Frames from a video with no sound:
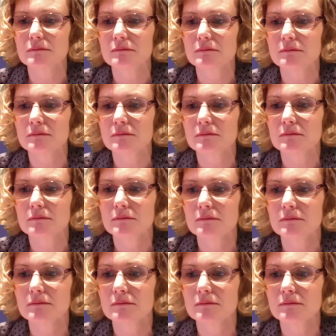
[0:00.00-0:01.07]

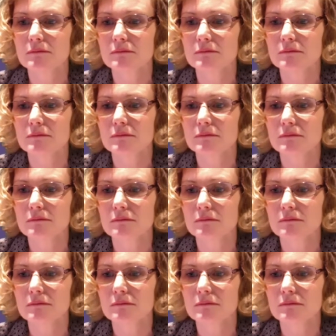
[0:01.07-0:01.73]
(silence)